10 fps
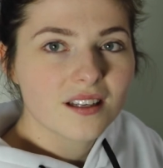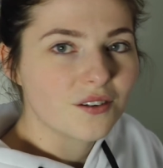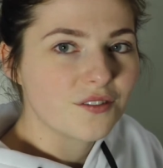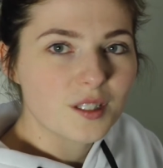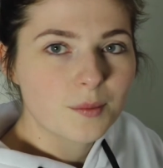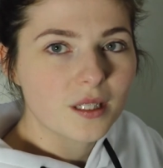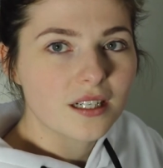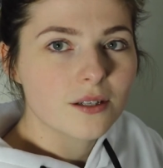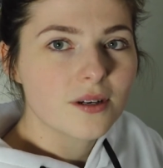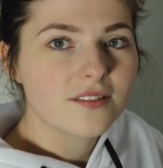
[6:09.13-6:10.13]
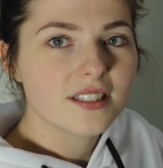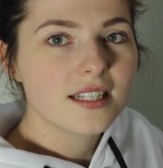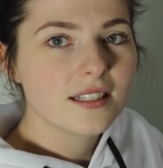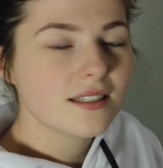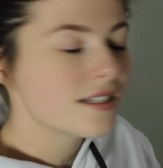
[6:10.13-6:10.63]
or if it's blurry or whatever,
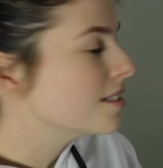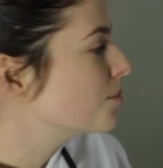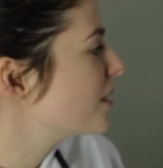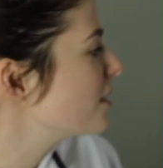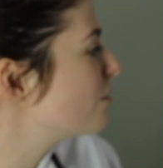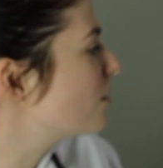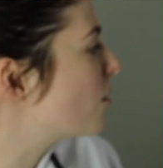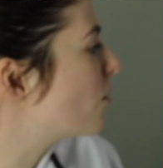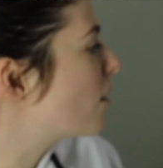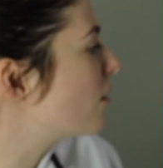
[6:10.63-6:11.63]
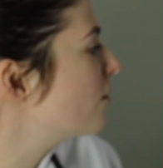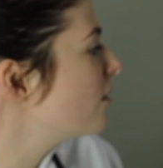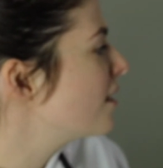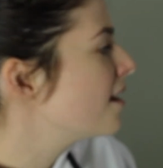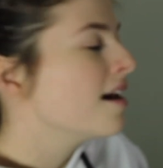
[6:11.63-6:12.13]
this is my new
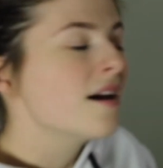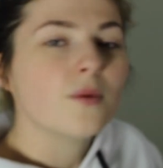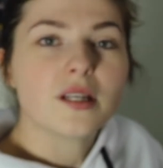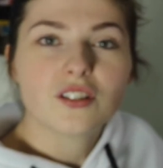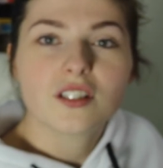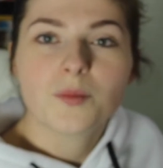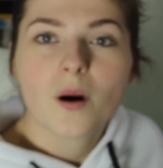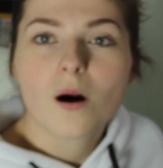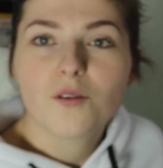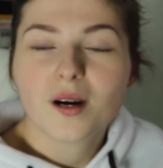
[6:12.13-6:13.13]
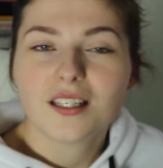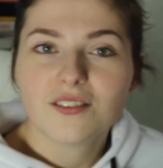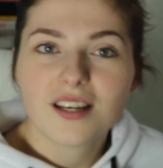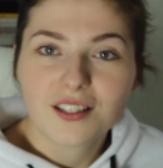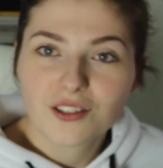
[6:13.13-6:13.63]
logo, which is part of my
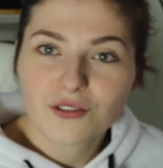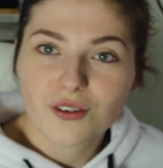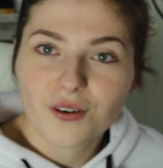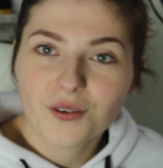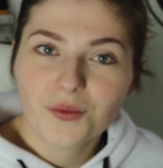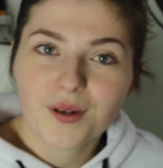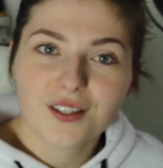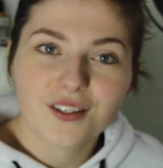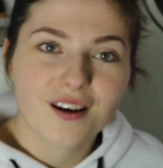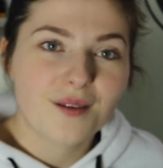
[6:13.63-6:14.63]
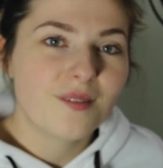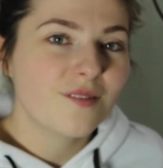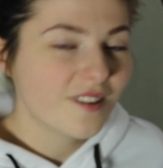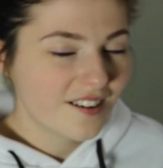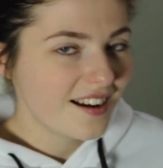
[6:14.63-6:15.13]
new intro, which I'm
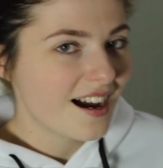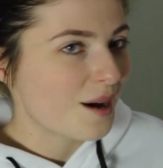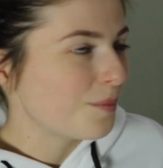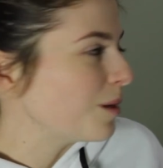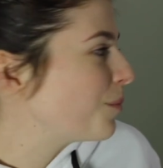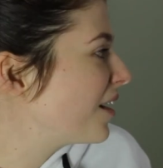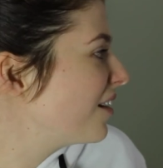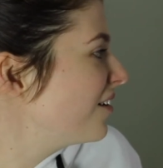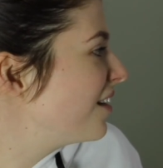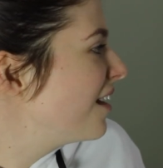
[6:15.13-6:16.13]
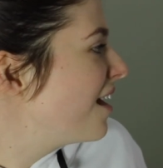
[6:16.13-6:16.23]
very happy about.